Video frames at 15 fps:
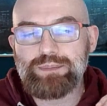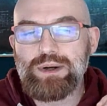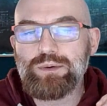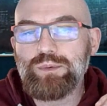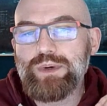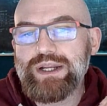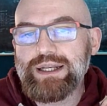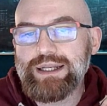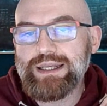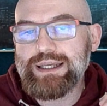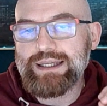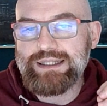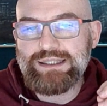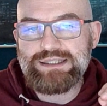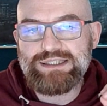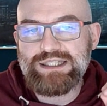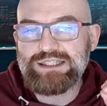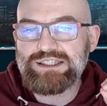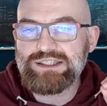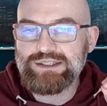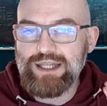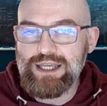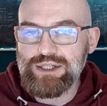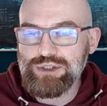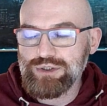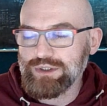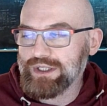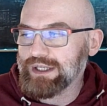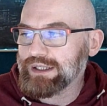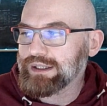but really is
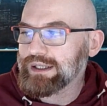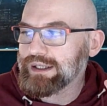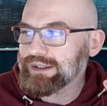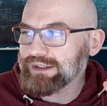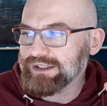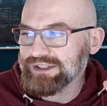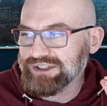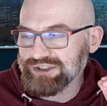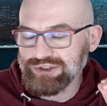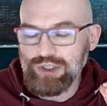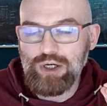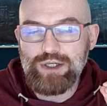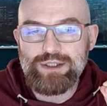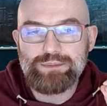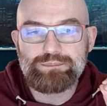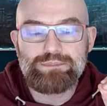stationing in this chart,